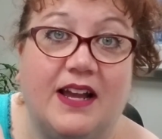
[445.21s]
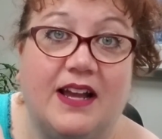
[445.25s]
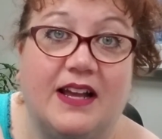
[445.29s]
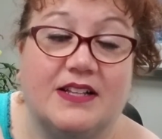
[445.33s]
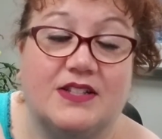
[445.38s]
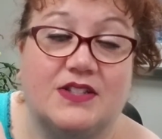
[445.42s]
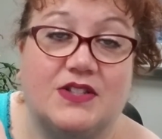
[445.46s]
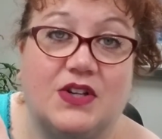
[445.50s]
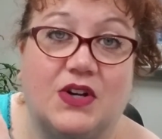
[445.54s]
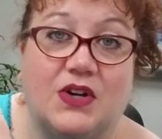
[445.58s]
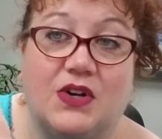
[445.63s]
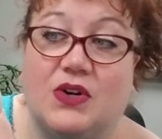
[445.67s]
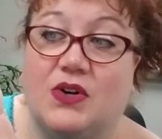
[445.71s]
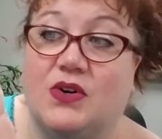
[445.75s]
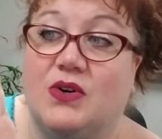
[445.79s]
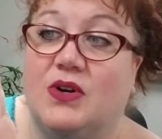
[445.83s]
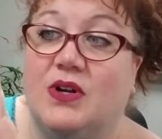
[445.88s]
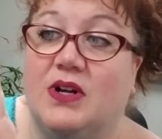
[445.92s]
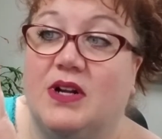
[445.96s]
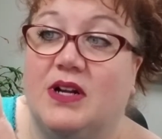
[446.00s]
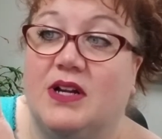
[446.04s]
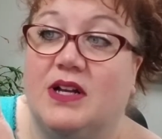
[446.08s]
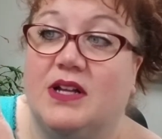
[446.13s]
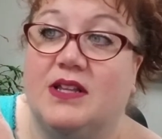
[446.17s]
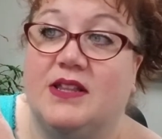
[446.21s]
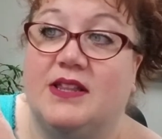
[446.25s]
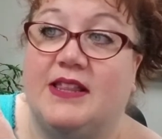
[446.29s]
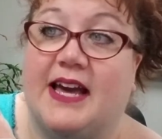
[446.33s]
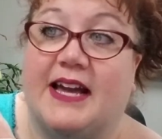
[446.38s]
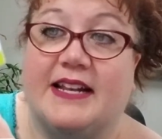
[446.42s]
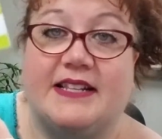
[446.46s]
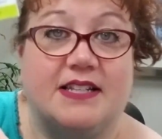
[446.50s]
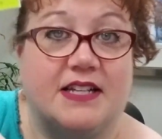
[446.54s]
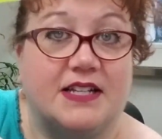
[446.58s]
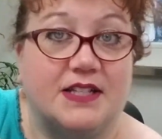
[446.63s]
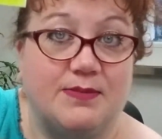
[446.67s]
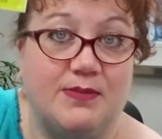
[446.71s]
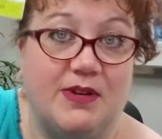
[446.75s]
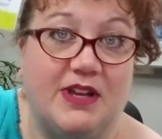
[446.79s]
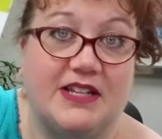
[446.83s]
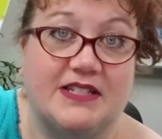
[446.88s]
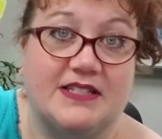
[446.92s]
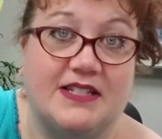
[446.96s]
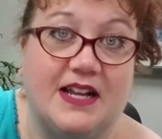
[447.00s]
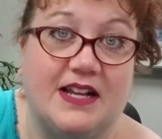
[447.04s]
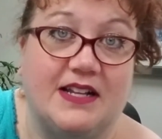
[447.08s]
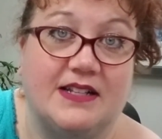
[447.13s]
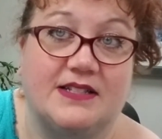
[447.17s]
So that does make
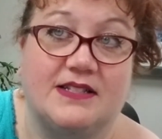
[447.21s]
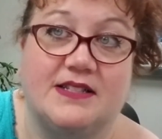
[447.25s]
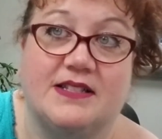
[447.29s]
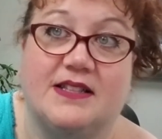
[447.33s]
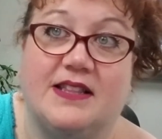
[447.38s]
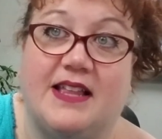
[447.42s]
sense.